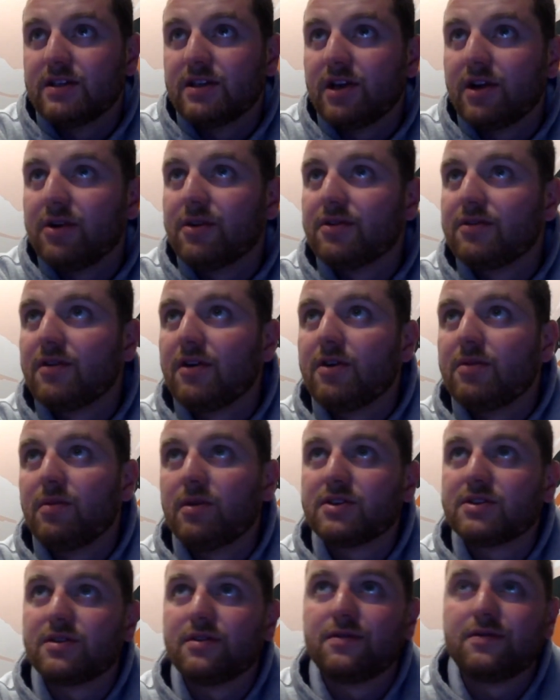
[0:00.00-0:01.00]
You know, he's very
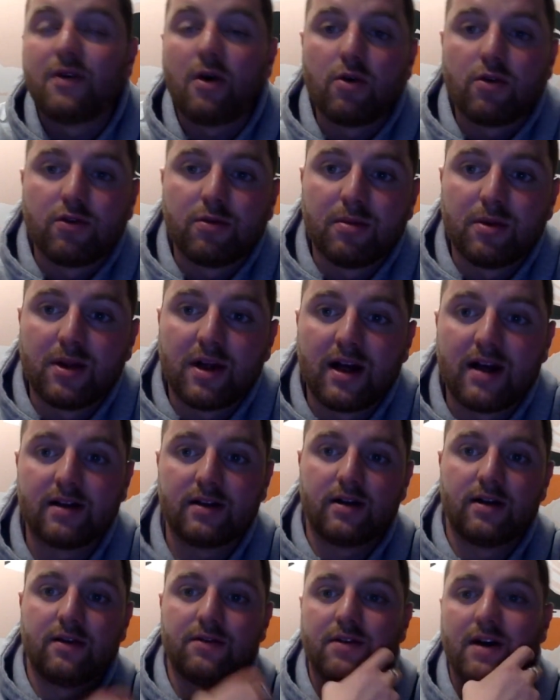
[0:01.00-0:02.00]
much the fulcrum of that
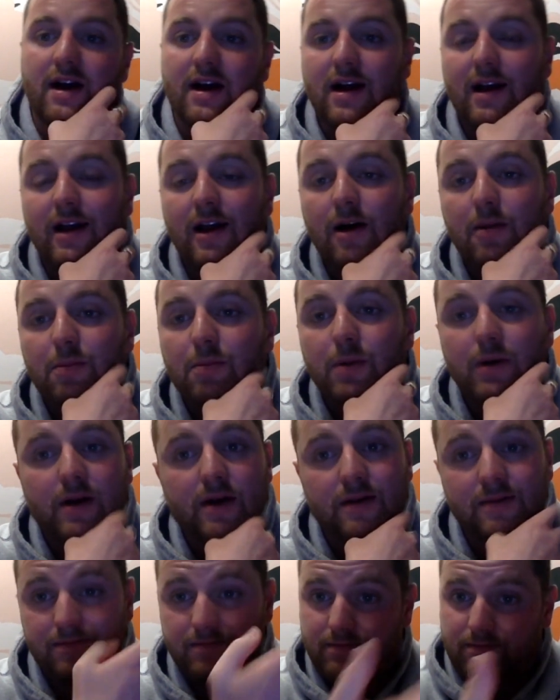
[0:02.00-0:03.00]
of that club.
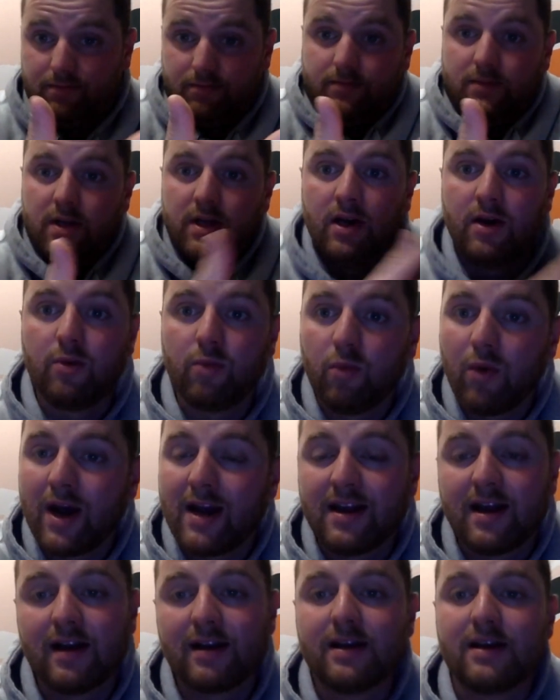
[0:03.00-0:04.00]
But you know,
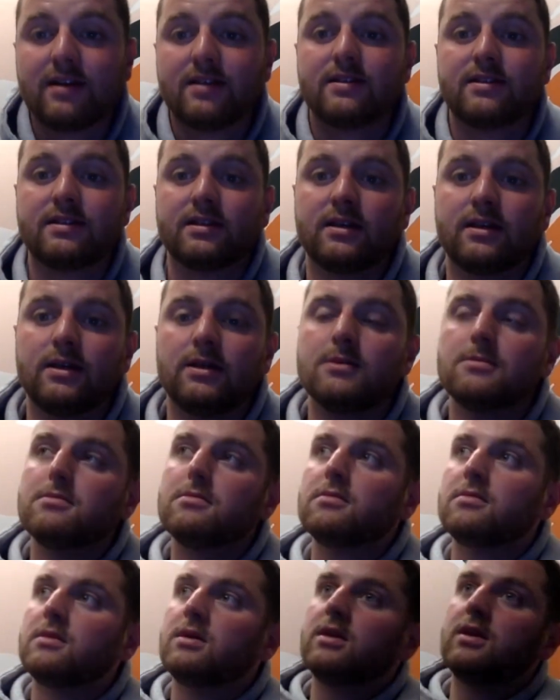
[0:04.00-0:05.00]
Wade Elliott has
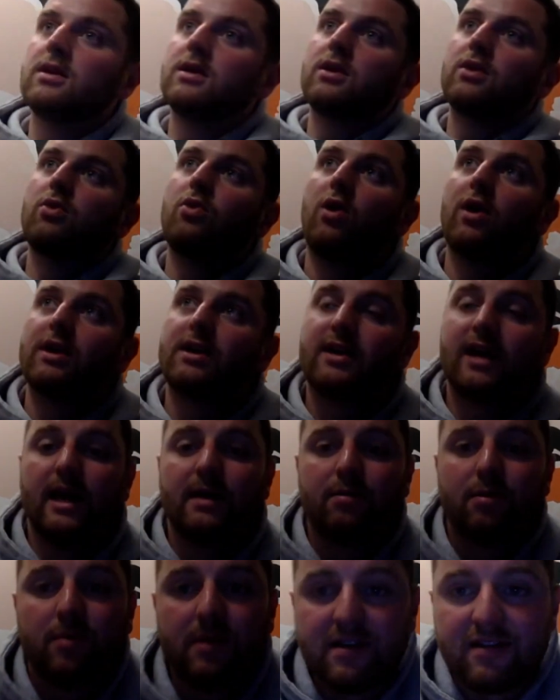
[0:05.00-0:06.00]
quite
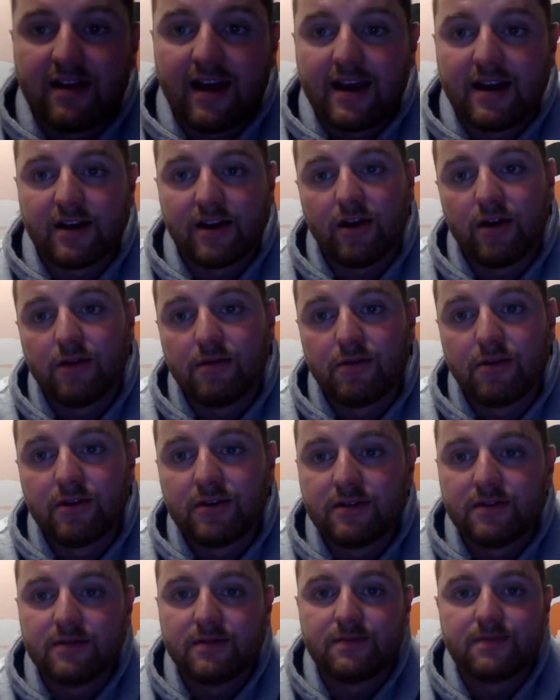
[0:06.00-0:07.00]
capably taken over,
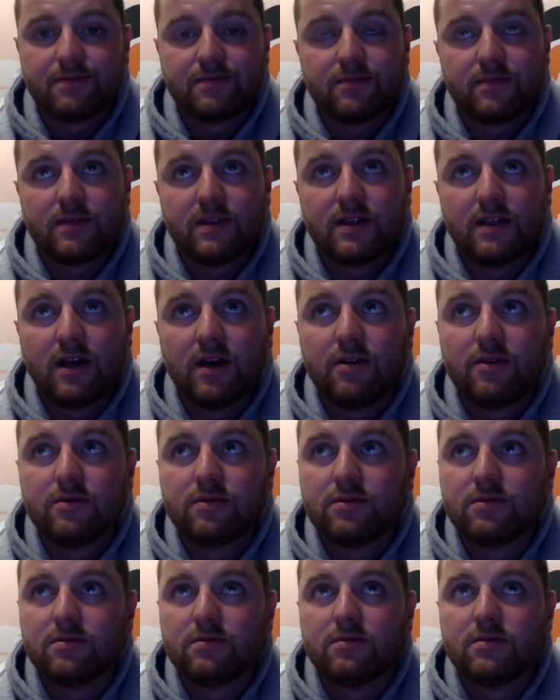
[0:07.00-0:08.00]
and you know
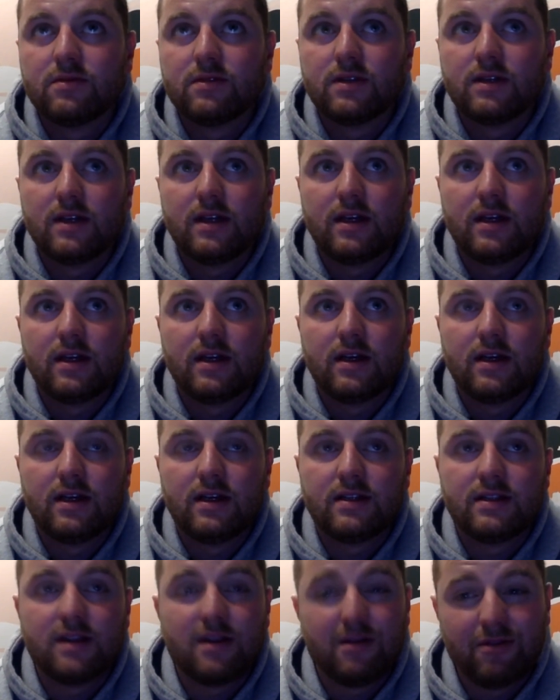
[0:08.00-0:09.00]

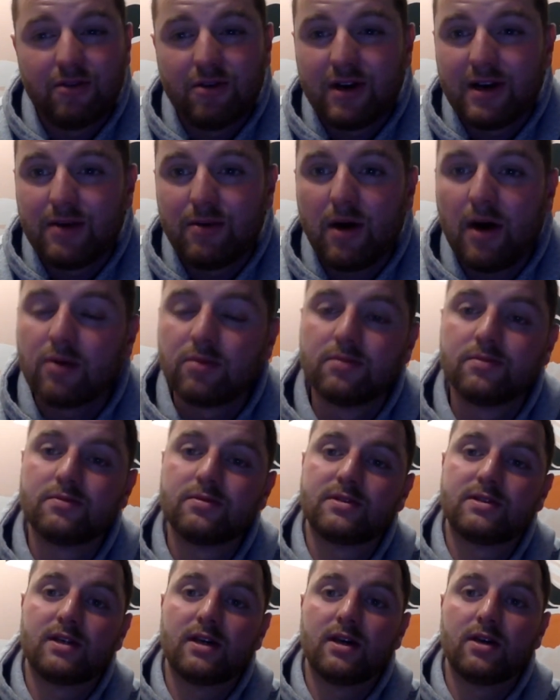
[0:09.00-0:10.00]
he's done really well.
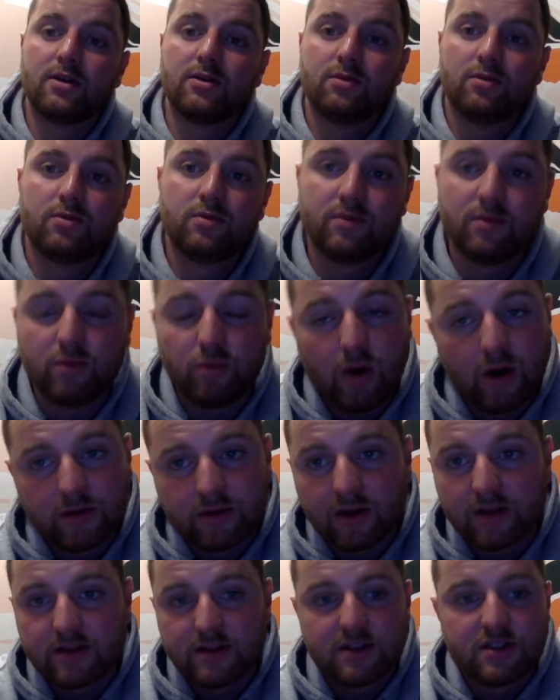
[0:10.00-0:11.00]
So well
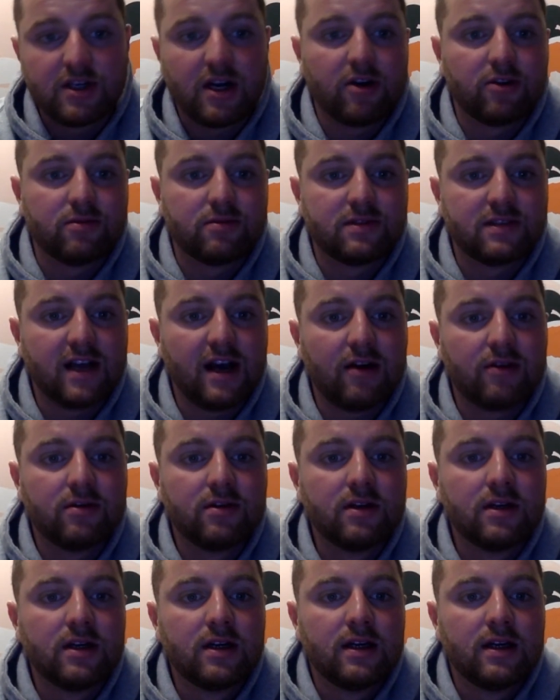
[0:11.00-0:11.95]
done to Cheltenham Town.